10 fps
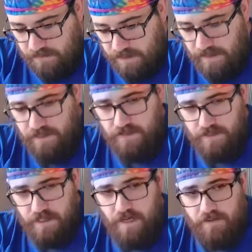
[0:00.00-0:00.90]

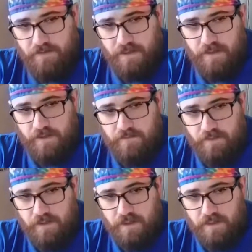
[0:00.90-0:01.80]
change how they
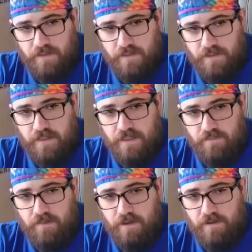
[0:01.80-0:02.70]
play the
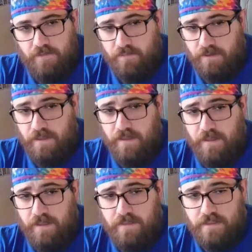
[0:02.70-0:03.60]
deep ball and
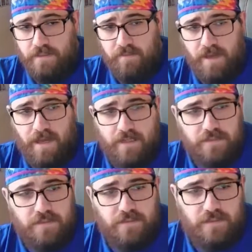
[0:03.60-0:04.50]
play against the
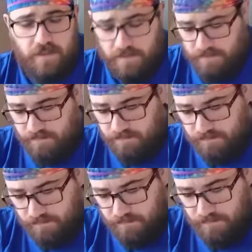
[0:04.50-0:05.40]
pass,
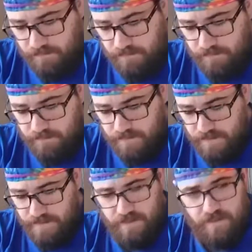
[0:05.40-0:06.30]

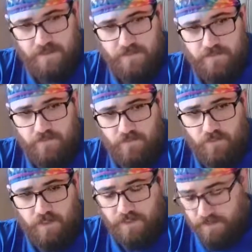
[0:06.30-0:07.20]
since this
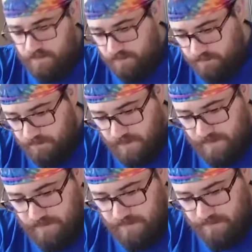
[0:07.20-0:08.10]
week of
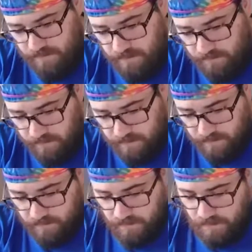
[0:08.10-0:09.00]
practice has gone
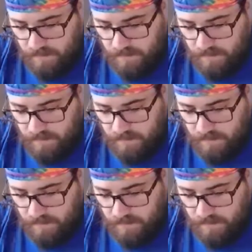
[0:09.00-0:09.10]
by.